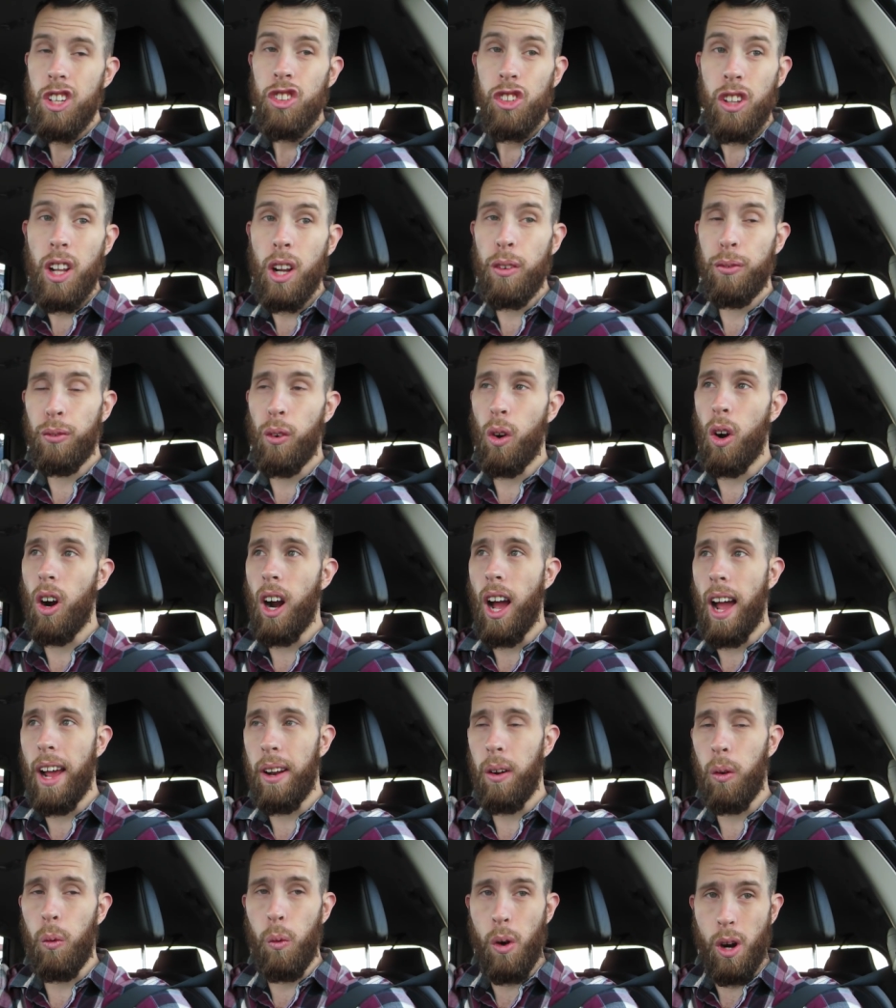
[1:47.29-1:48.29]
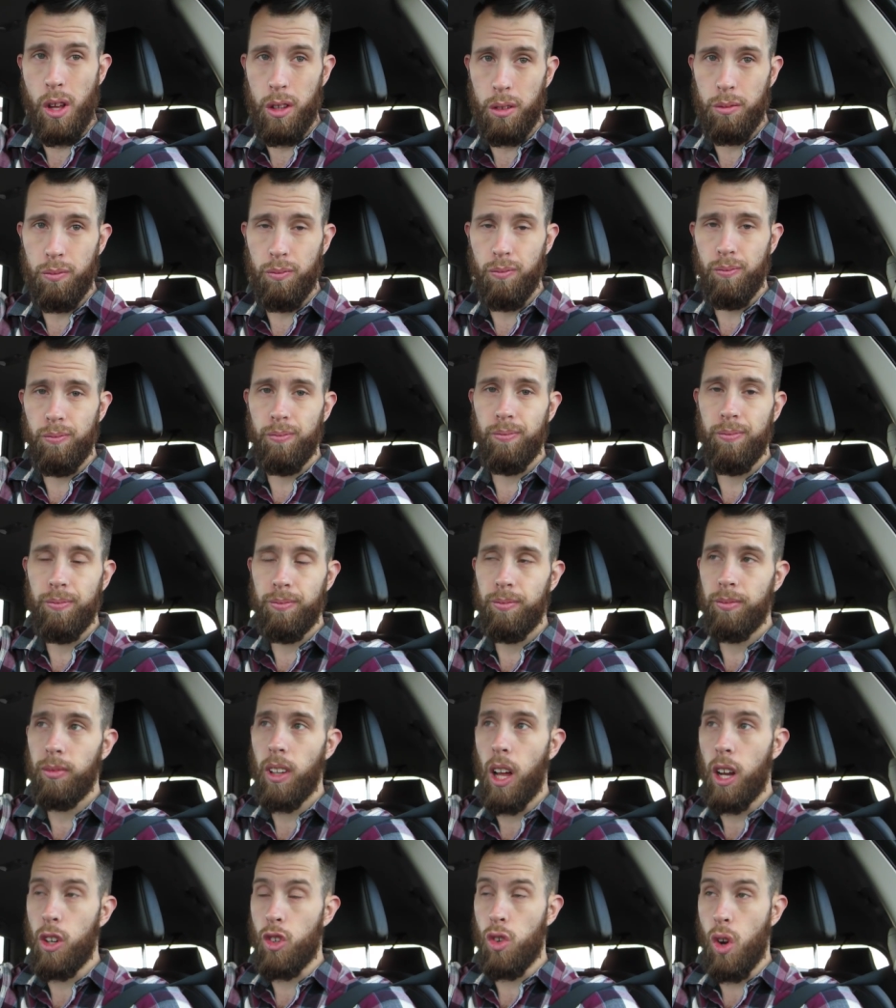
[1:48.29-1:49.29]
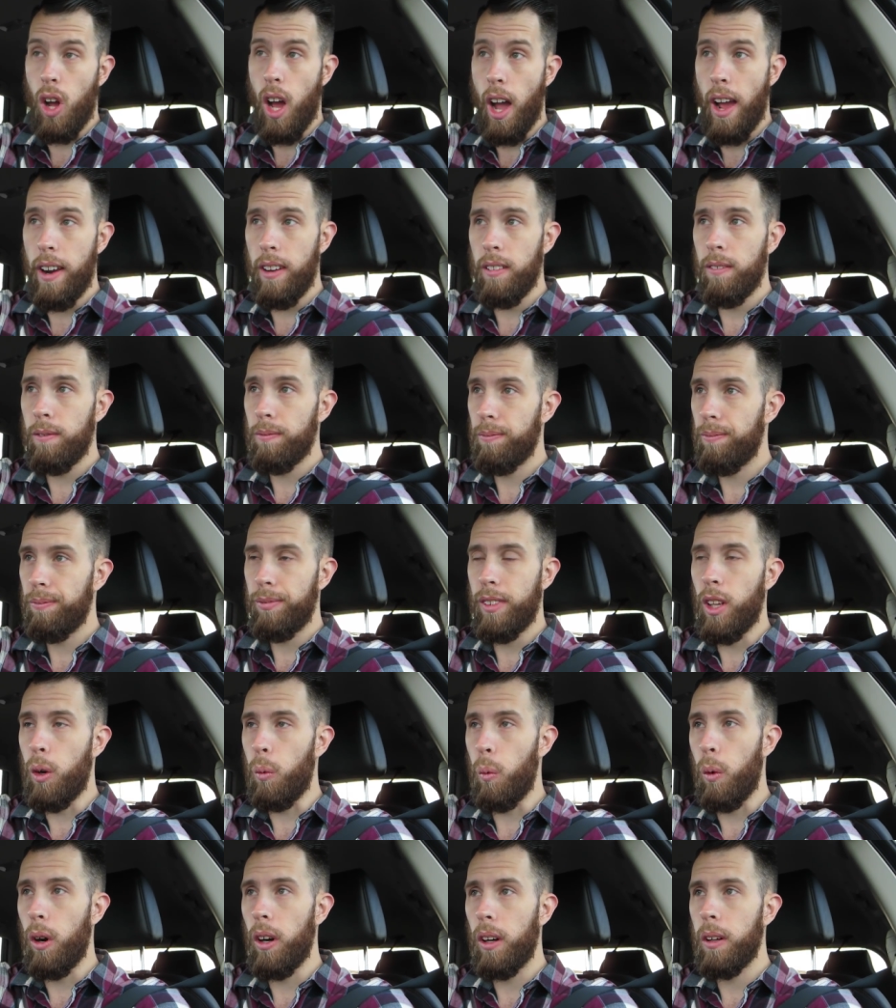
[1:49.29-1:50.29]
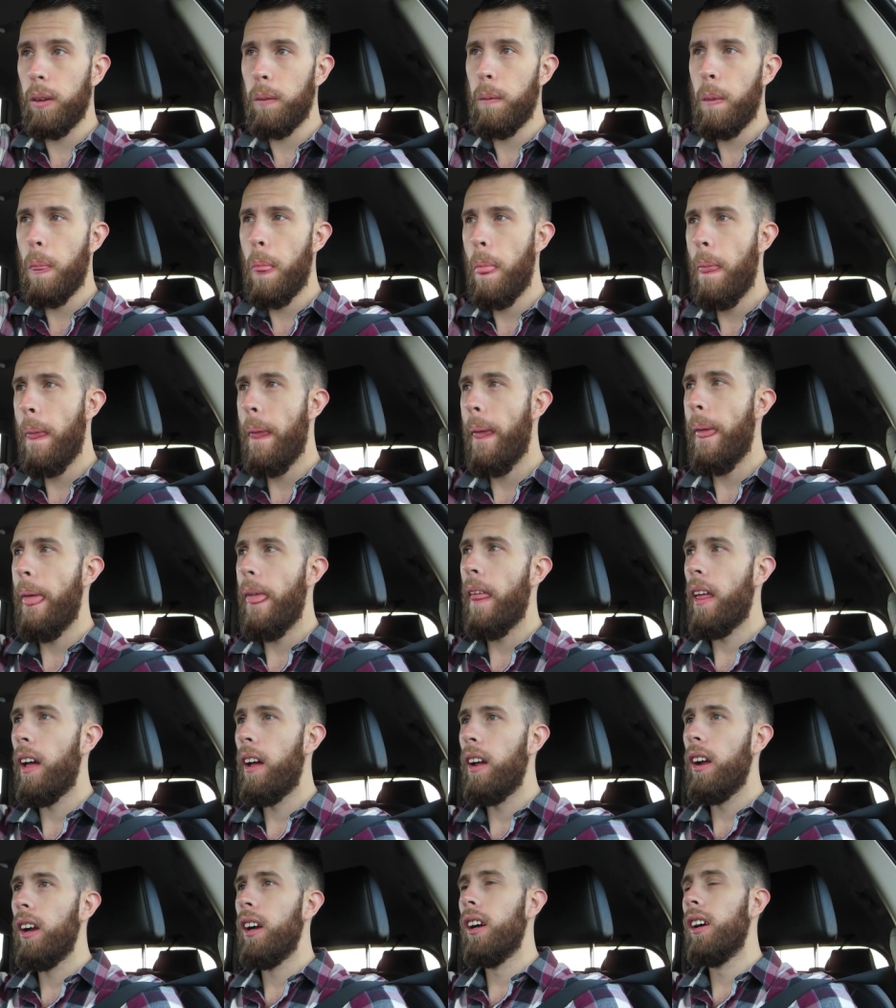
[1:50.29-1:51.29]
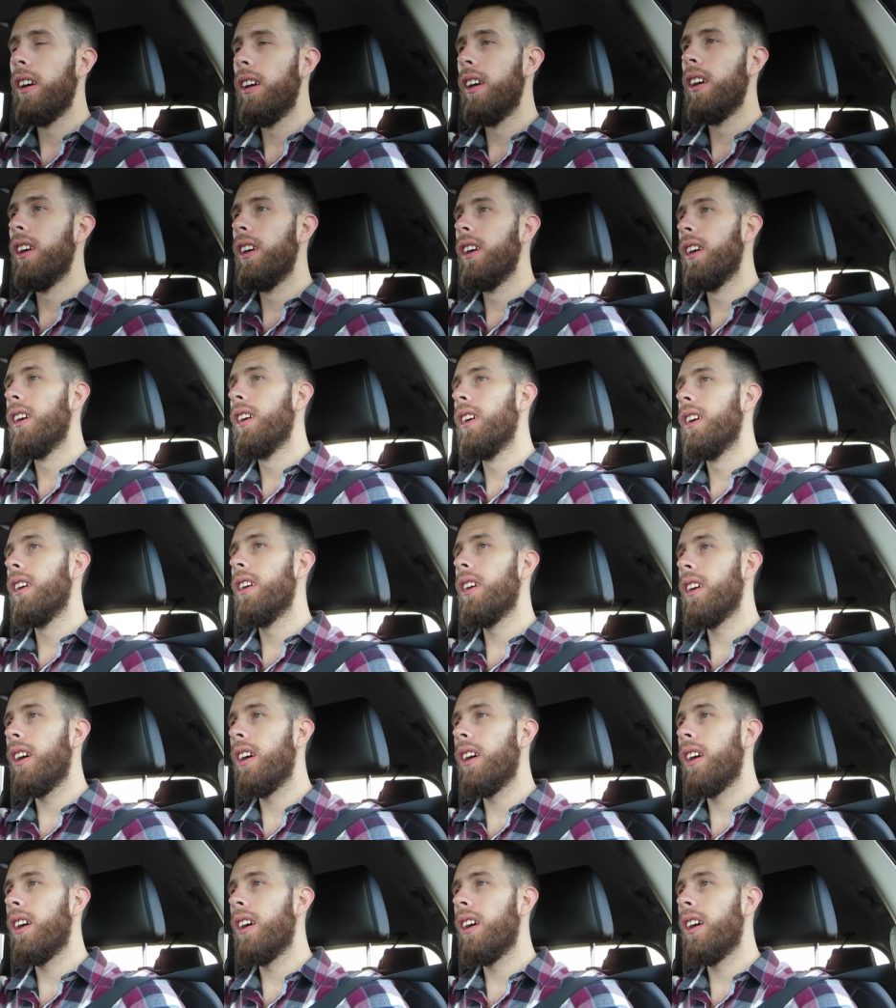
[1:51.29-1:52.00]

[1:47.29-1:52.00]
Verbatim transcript: So therefore, I don't wear them. I tried, didn't work.